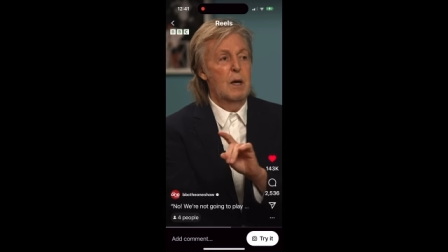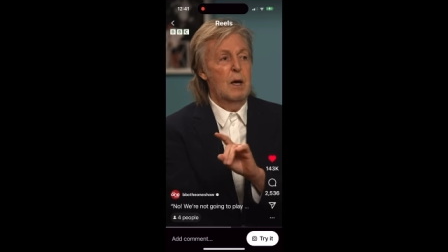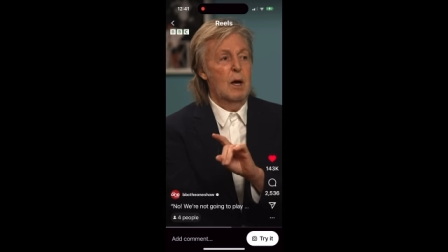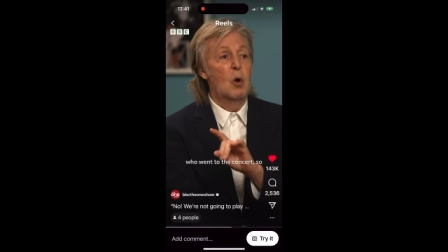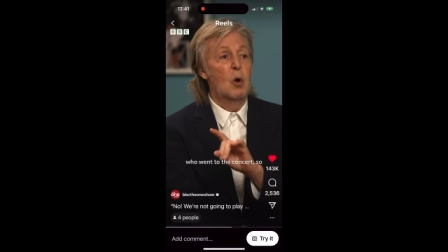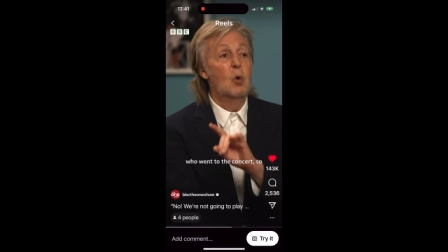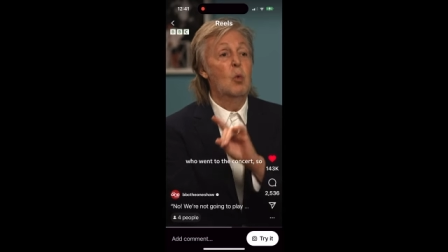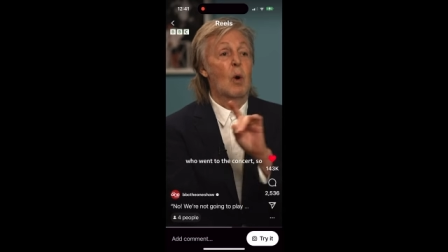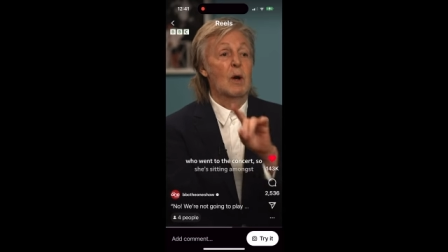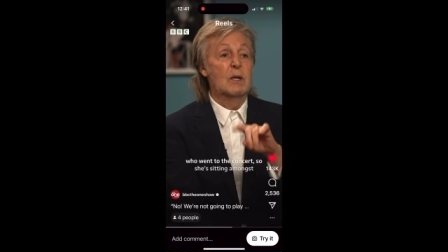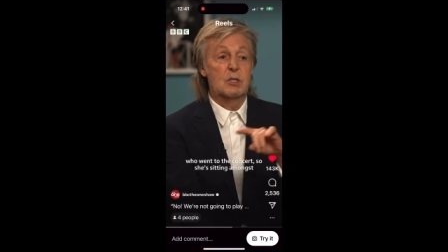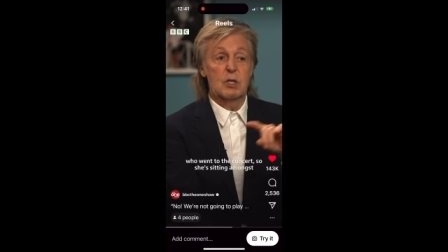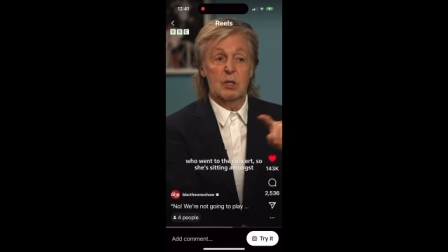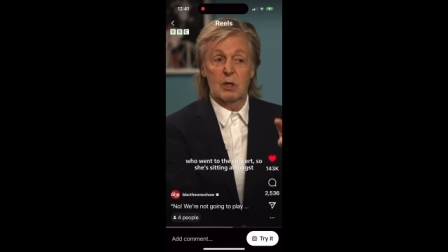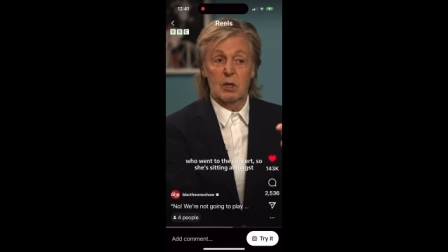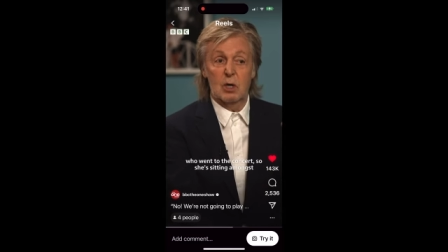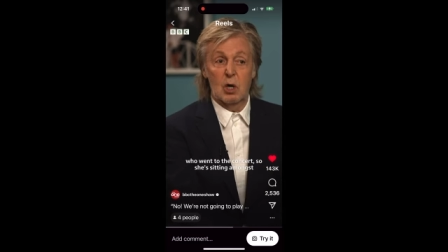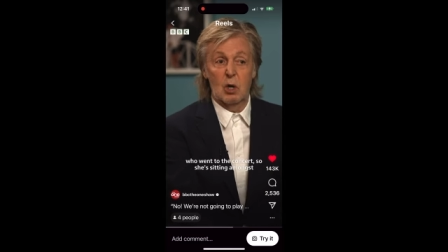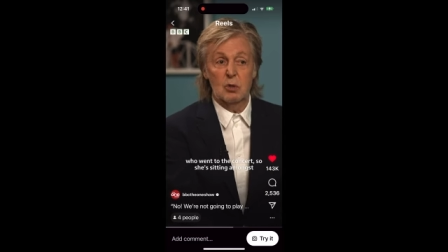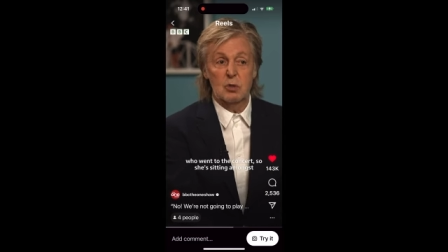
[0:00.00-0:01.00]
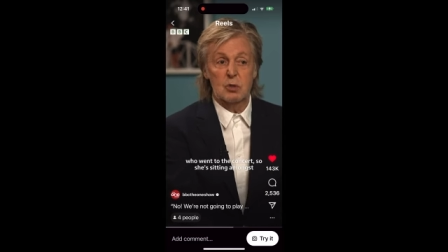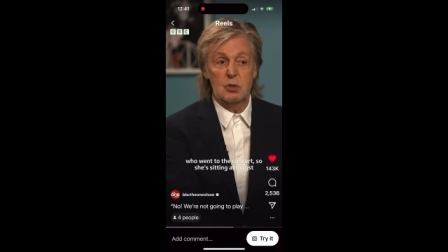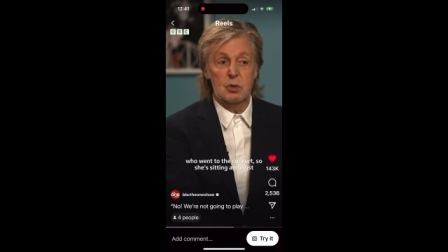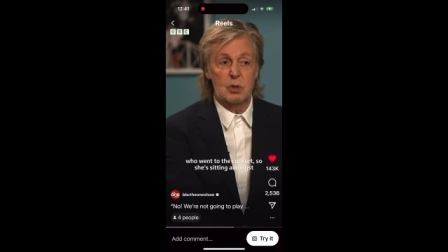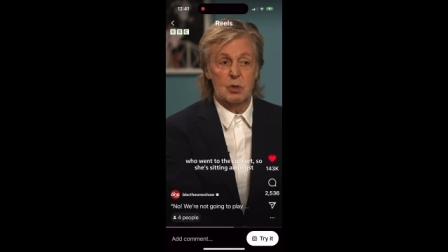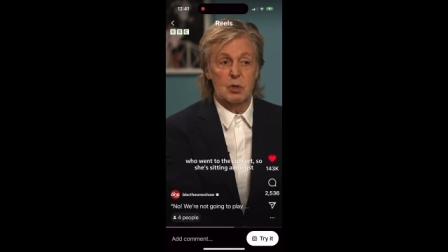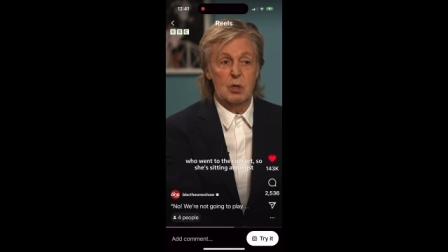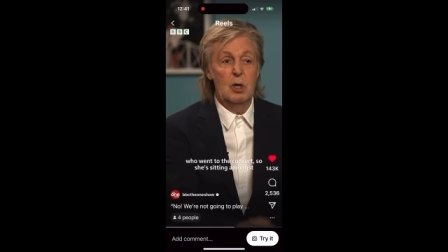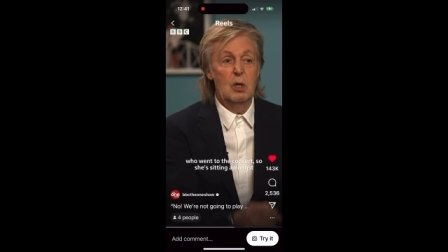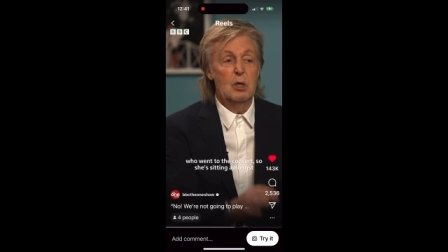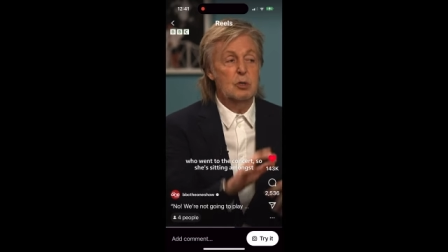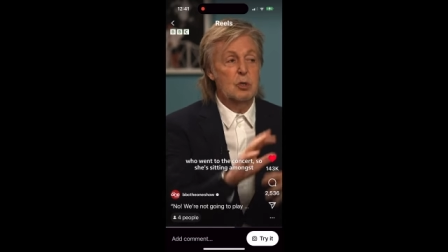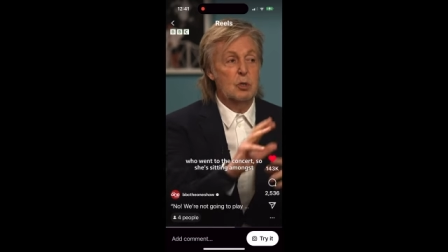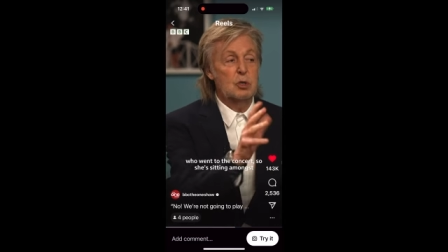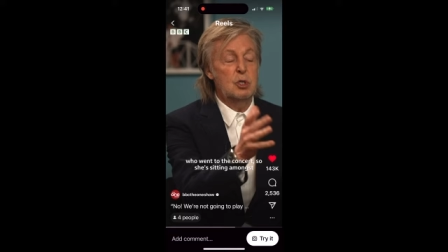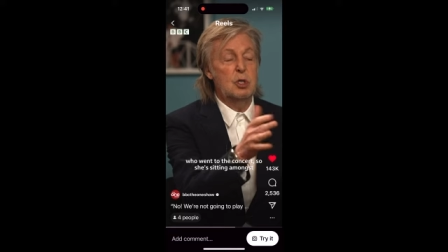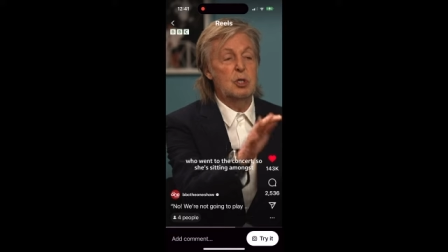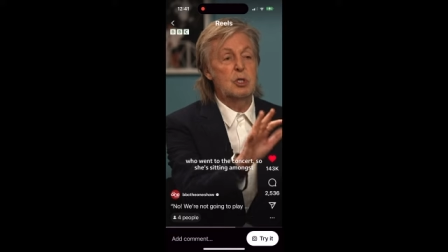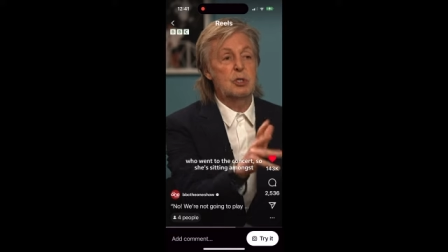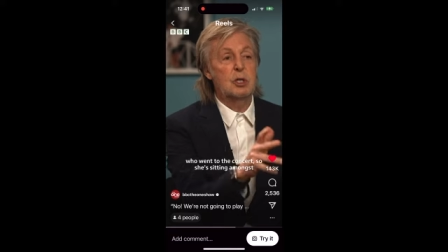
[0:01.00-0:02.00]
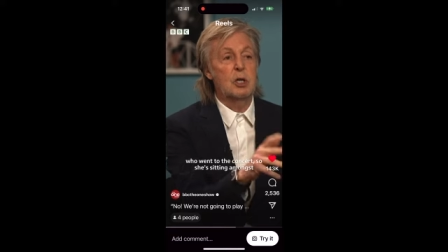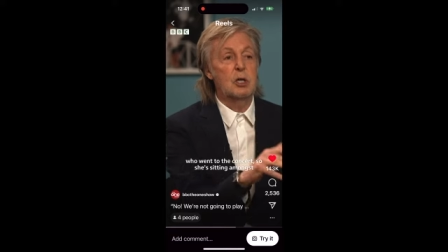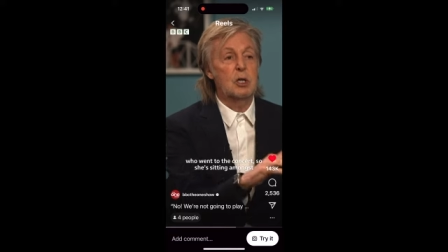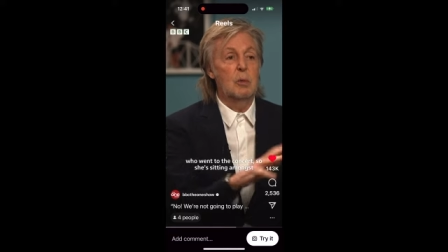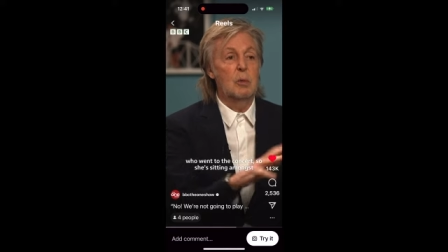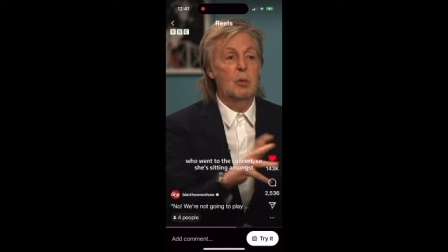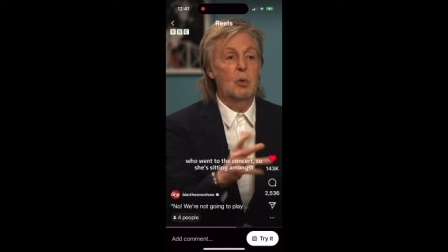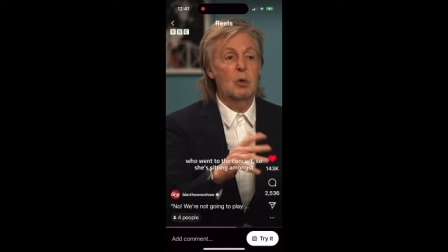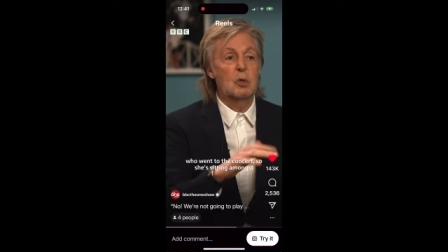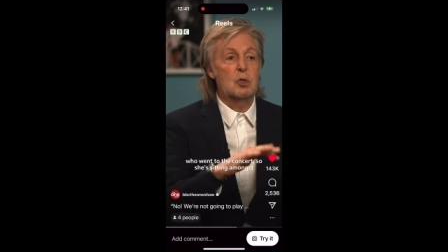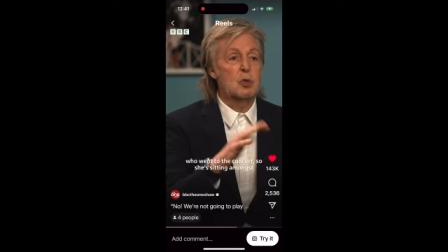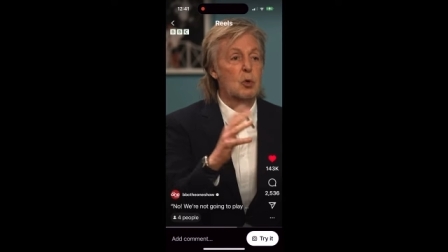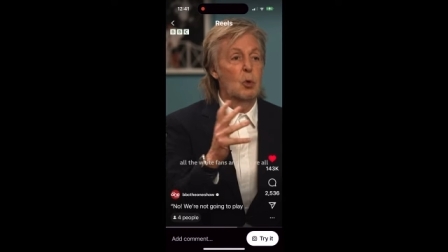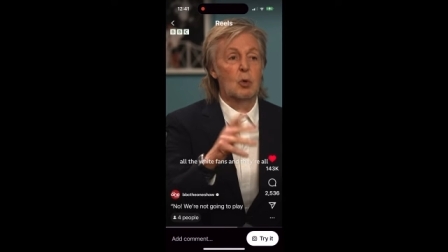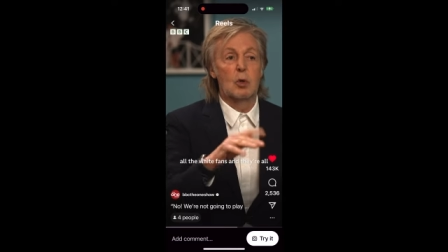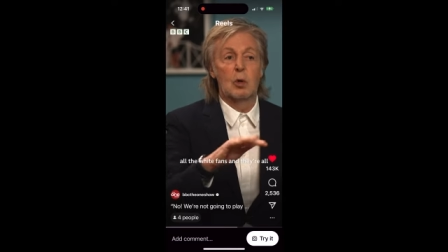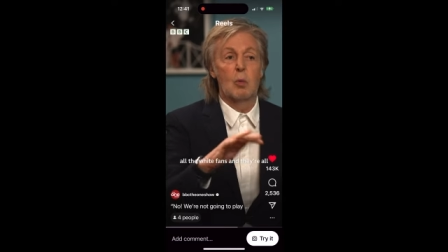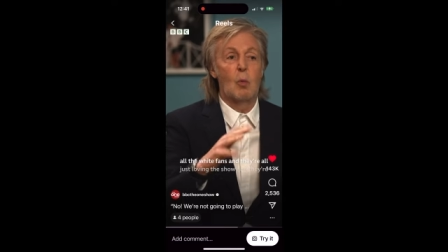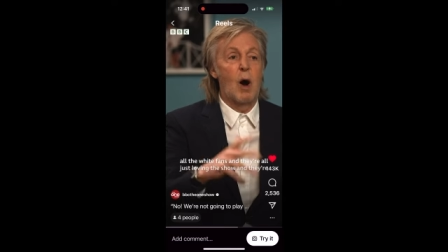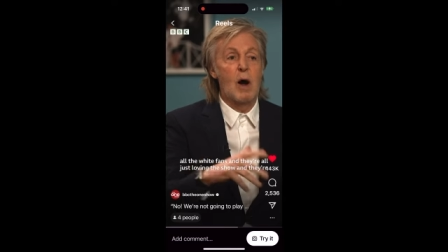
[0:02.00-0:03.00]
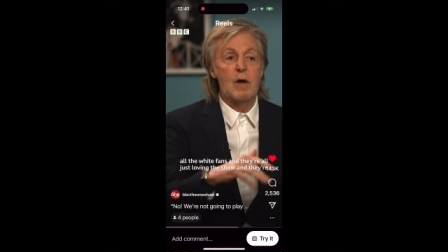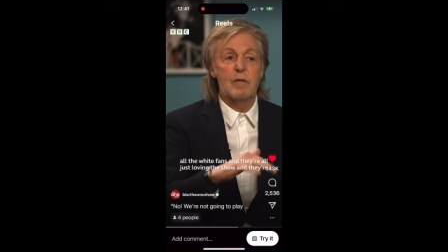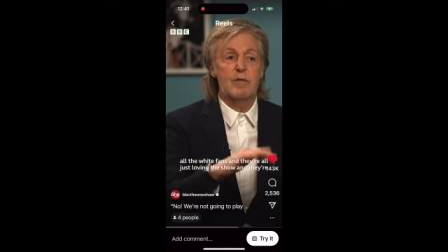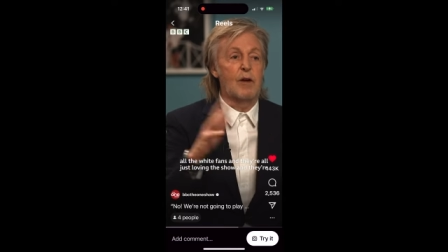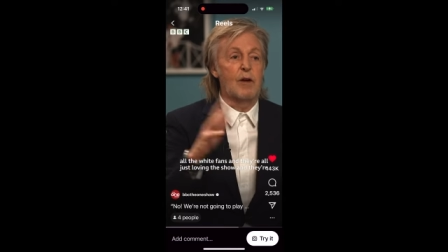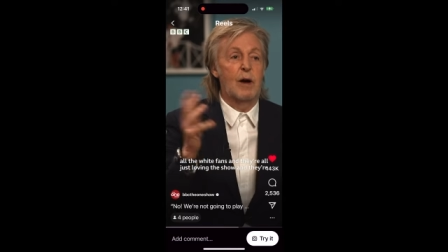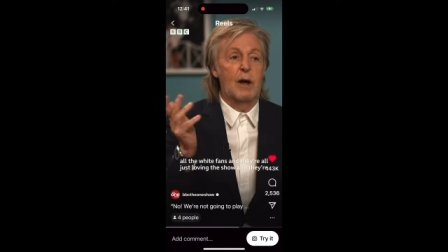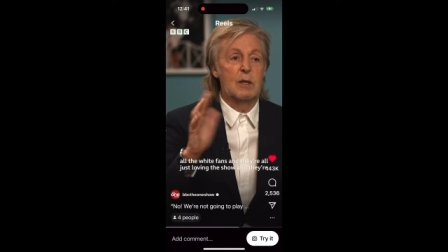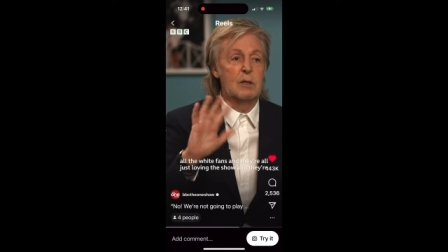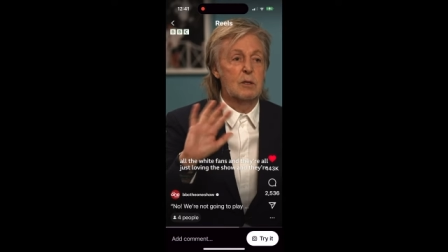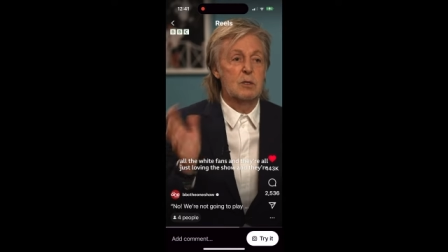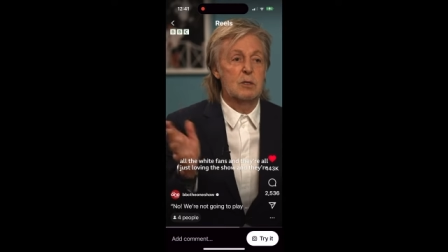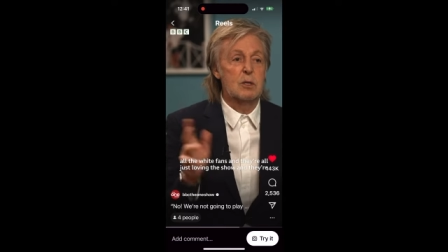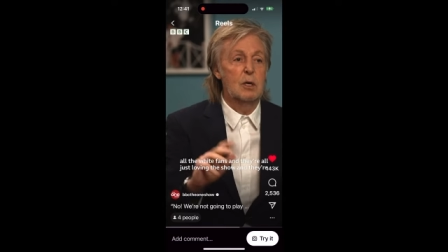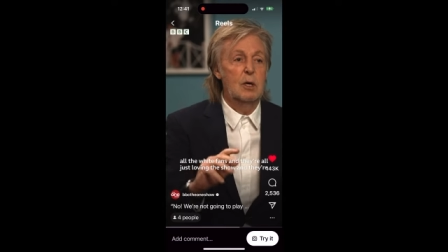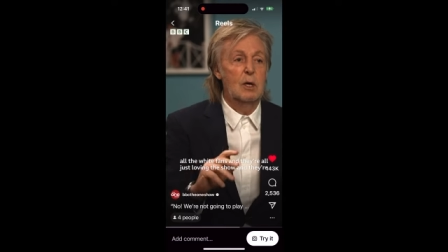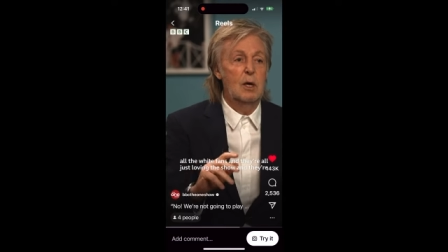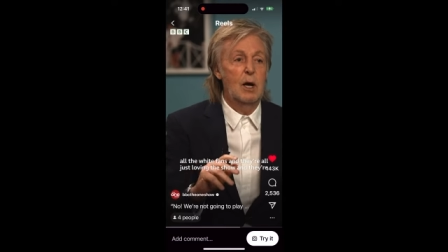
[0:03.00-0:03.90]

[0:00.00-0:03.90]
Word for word: who went to the concert. So she's sitting amongst all the white fans,